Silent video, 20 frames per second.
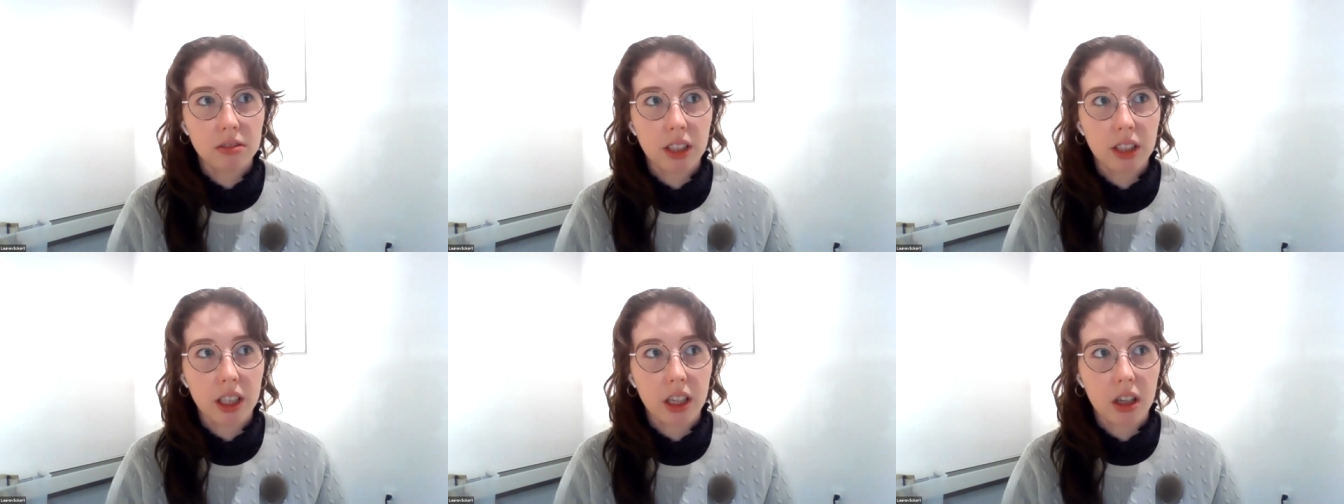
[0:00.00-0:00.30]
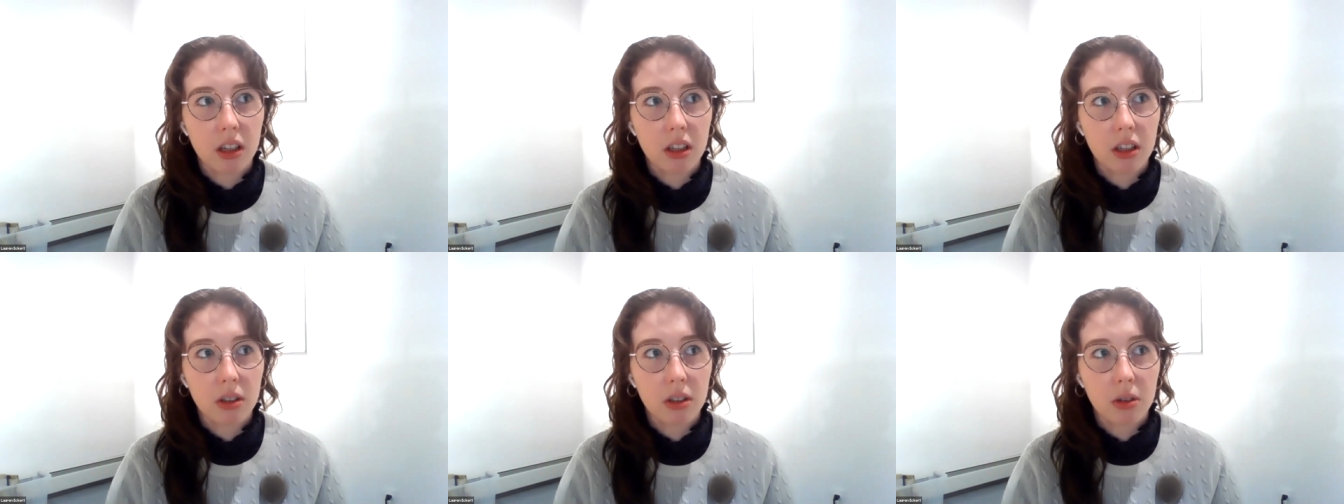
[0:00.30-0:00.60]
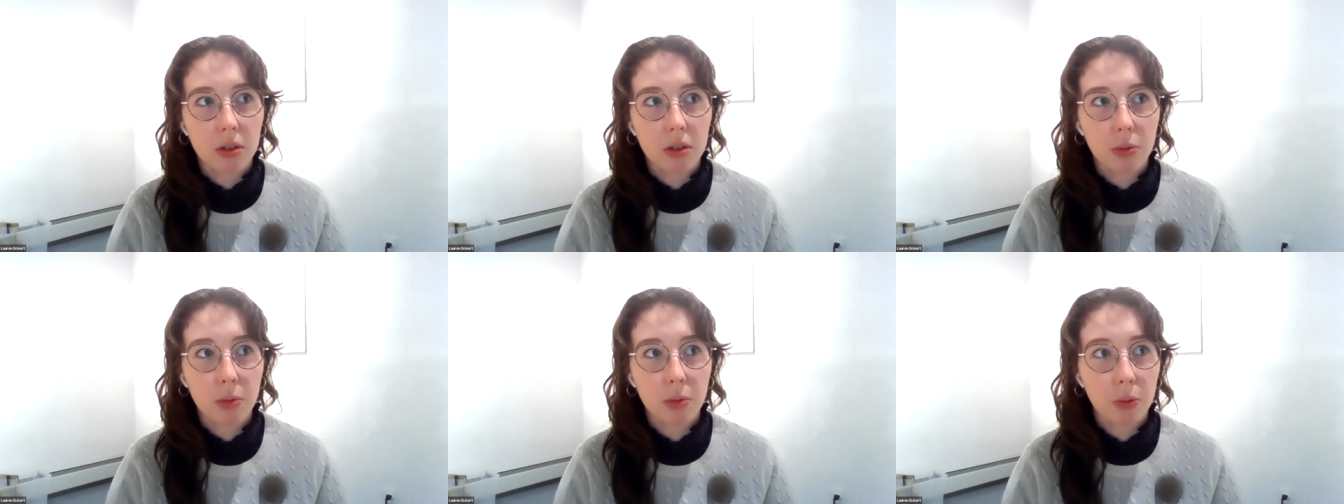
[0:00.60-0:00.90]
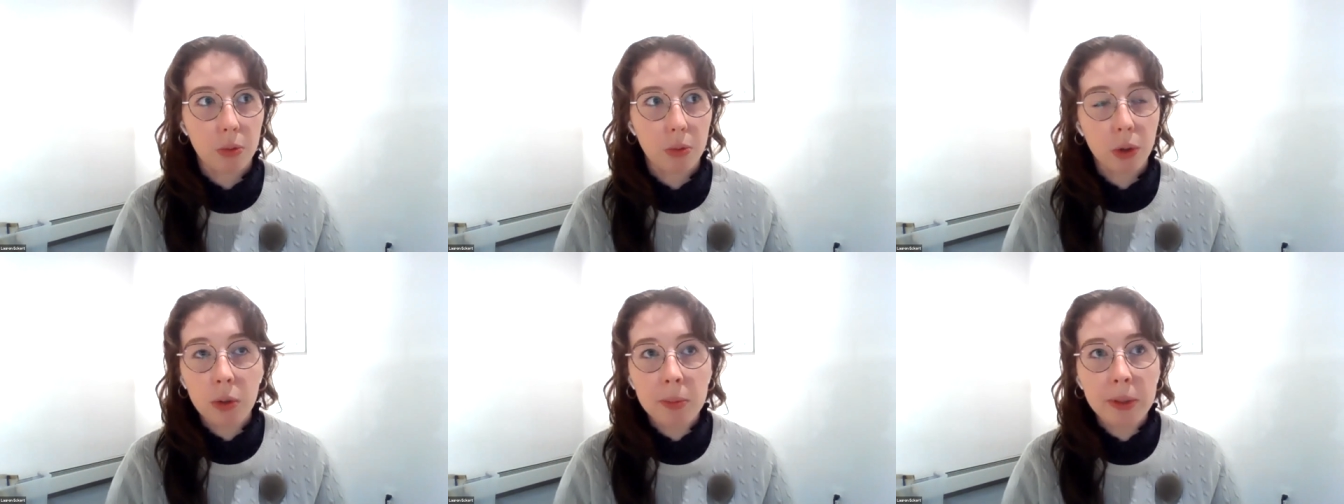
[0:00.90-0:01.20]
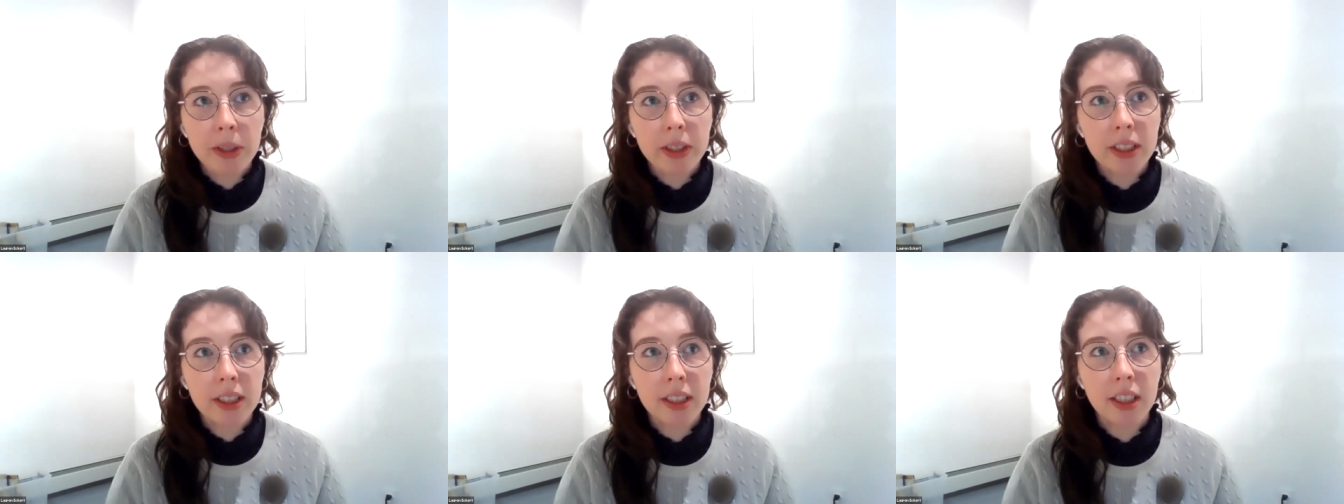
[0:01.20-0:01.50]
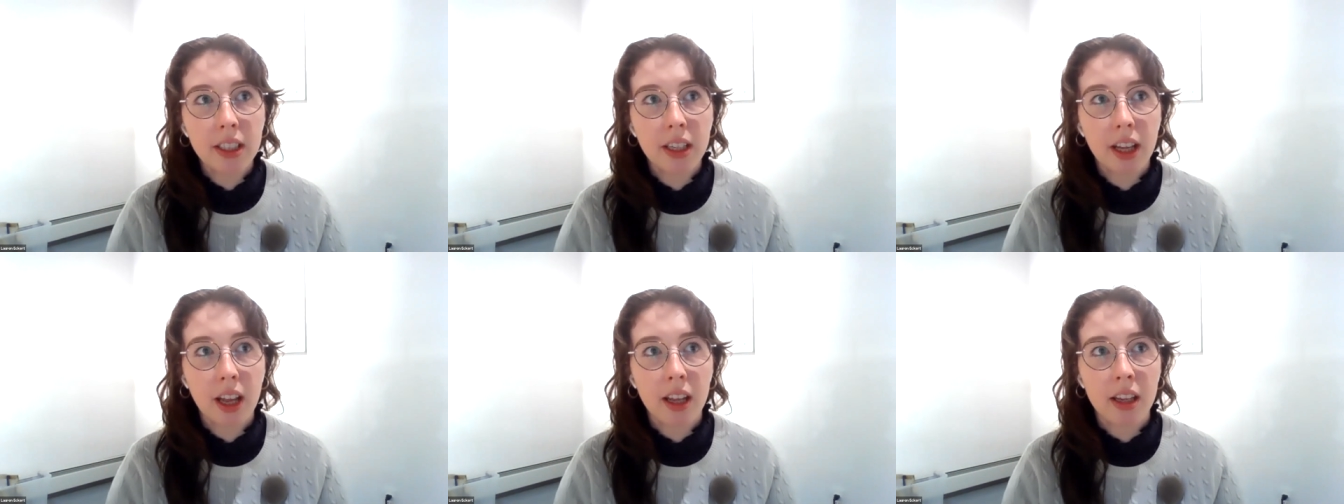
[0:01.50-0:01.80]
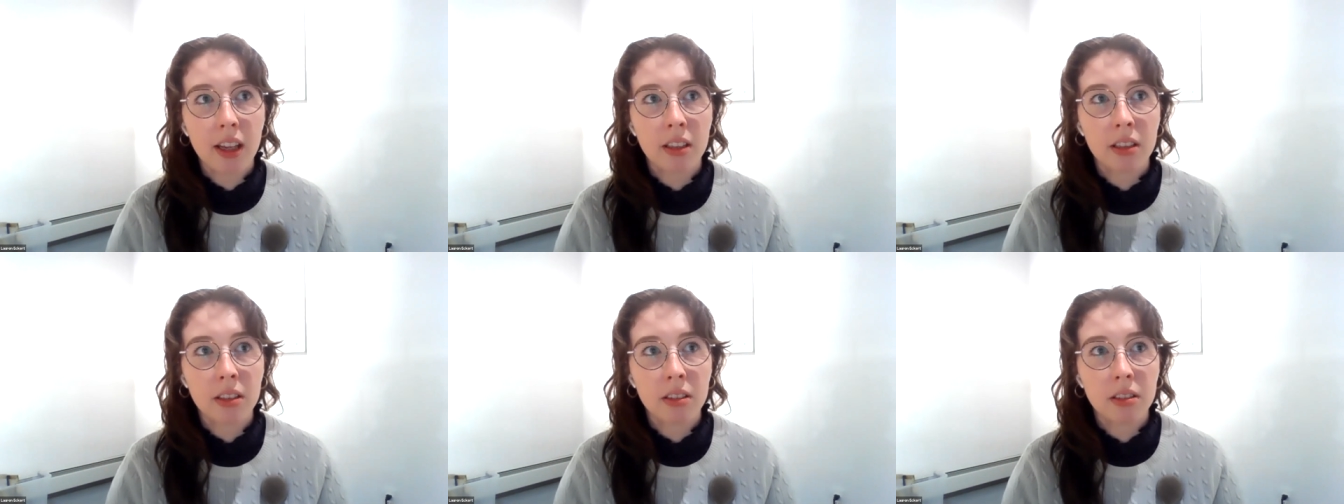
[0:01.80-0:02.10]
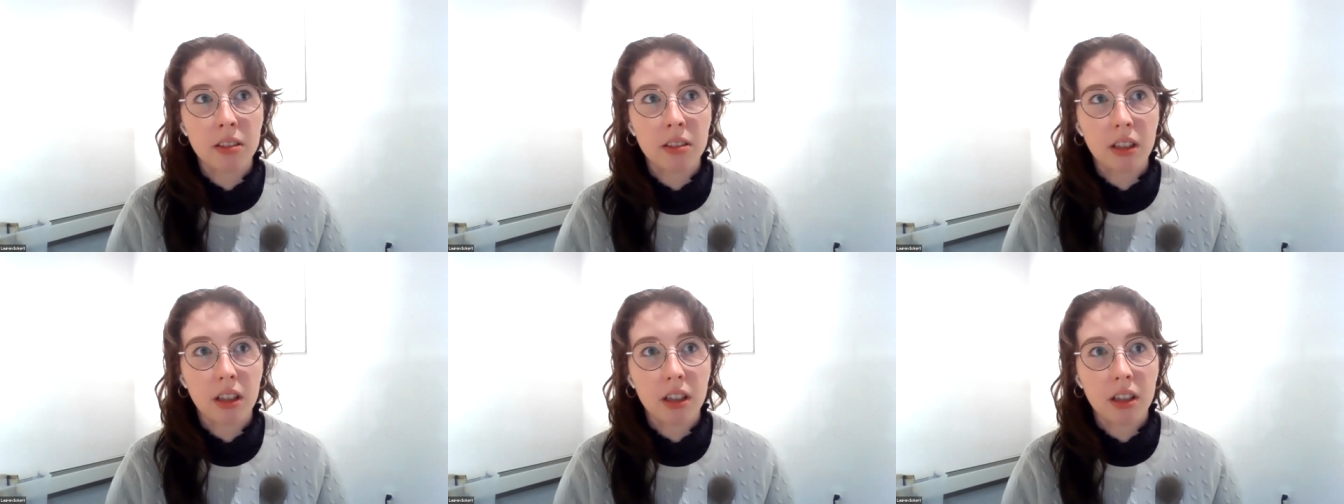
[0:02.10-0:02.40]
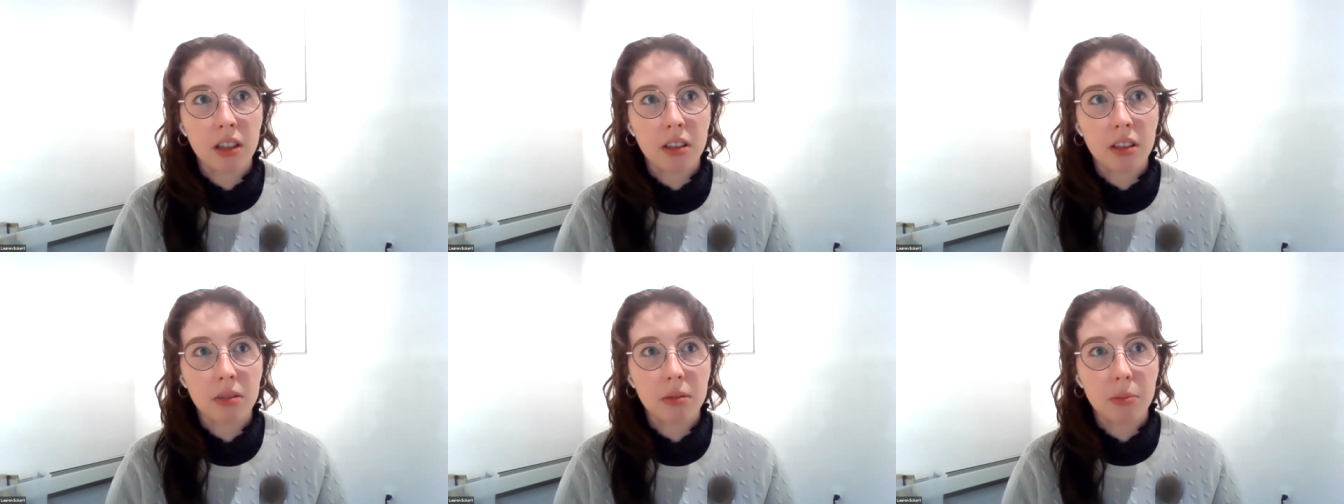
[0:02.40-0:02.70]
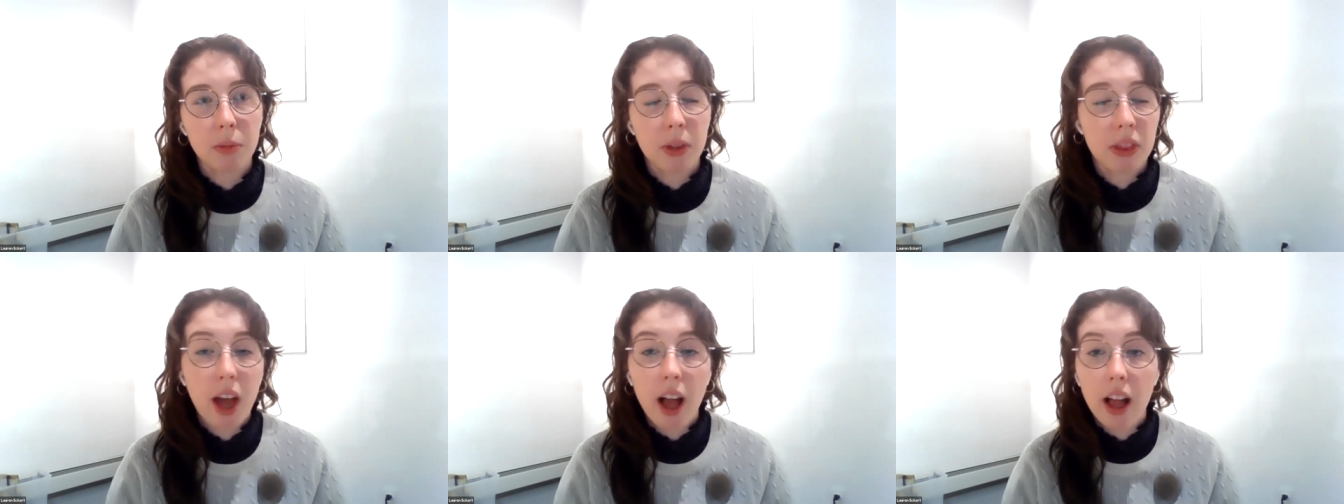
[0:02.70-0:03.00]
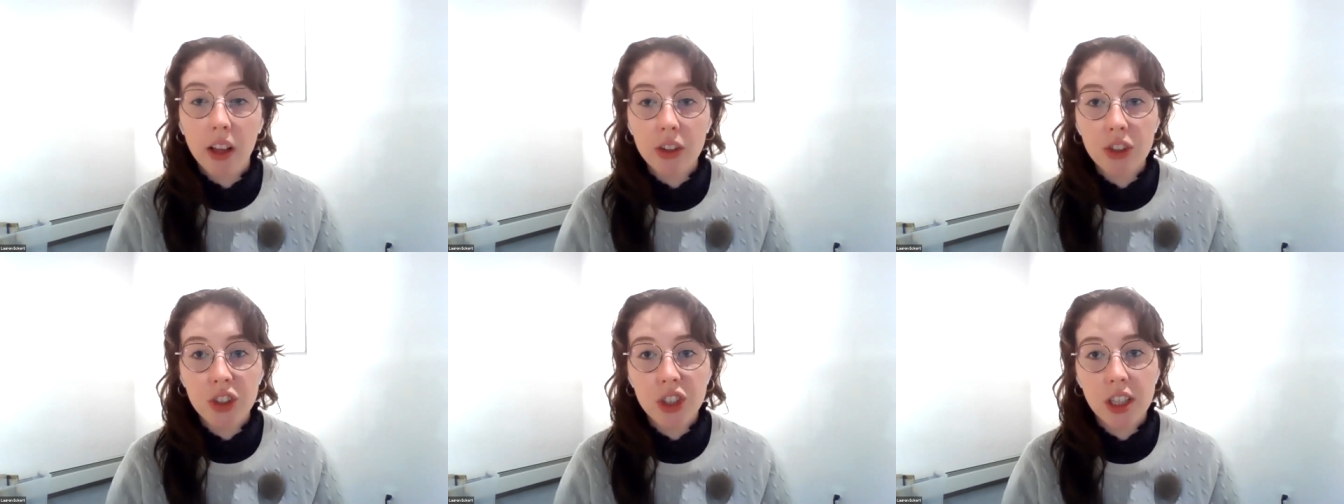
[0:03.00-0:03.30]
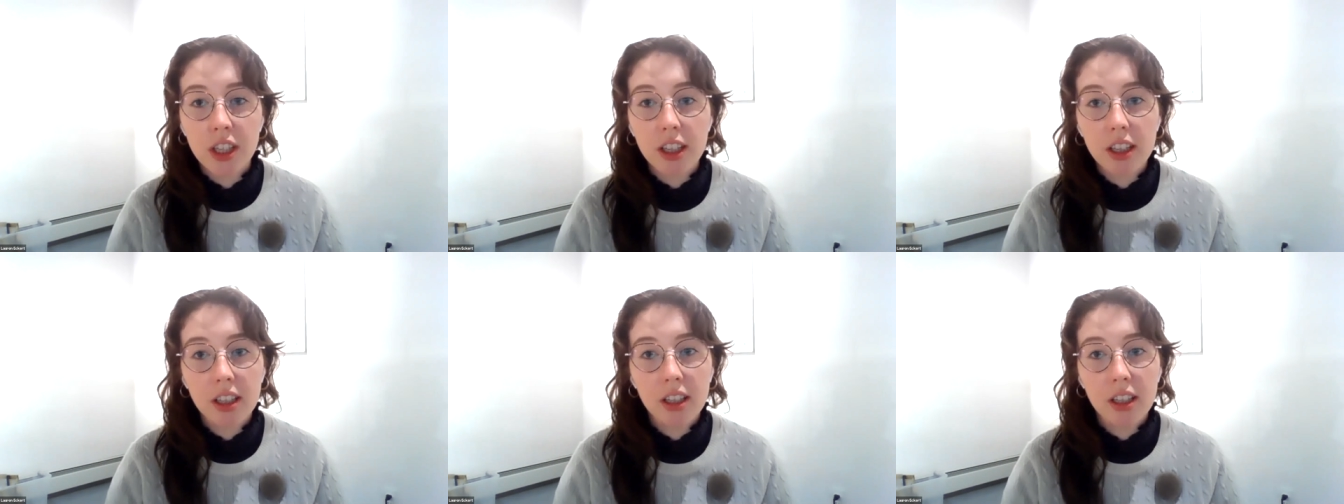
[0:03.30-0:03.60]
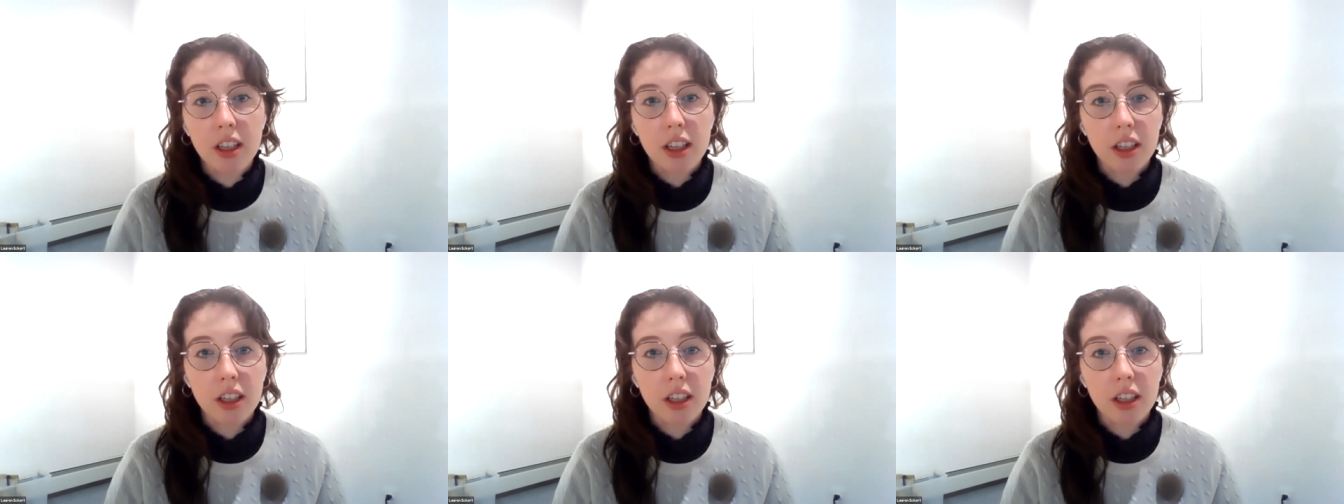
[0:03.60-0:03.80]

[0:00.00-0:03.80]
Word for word: like world building and uh, mythology.